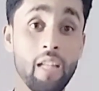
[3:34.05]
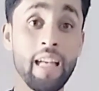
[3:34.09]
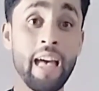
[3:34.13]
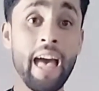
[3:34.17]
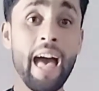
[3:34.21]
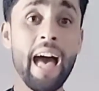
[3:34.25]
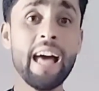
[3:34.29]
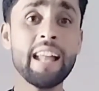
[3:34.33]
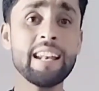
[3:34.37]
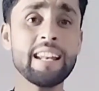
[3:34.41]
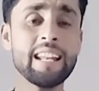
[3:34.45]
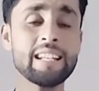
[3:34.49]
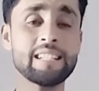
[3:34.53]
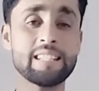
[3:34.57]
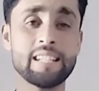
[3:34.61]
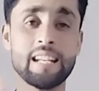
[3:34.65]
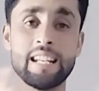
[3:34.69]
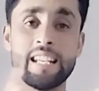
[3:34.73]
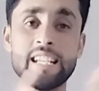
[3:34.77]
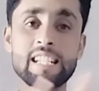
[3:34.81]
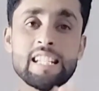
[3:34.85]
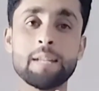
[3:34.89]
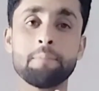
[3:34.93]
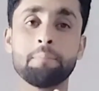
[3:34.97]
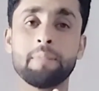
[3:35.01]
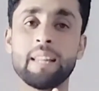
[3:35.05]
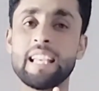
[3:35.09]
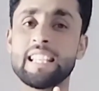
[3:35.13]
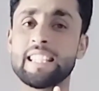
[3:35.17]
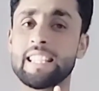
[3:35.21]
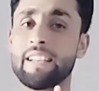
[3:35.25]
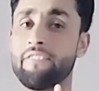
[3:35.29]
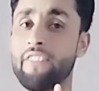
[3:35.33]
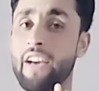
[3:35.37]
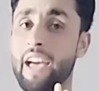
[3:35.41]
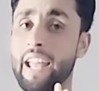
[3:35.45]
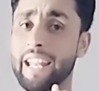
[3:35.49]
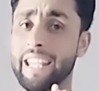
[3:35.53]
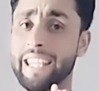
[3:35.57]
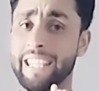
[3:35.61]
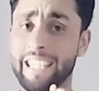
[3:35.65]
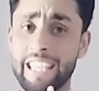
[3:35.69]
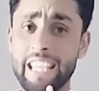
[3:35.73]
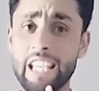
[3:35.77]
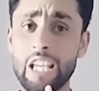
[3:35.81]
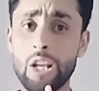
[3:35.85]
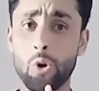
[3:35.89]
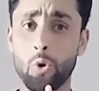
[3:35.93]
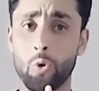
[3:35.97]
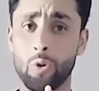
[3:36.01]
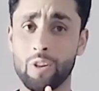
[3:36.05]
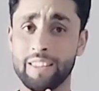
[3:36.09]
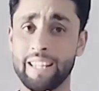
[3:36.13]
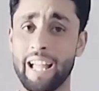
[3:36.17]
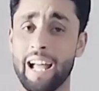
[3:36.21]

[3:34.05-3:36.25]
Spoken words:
And intonation plays a very key role.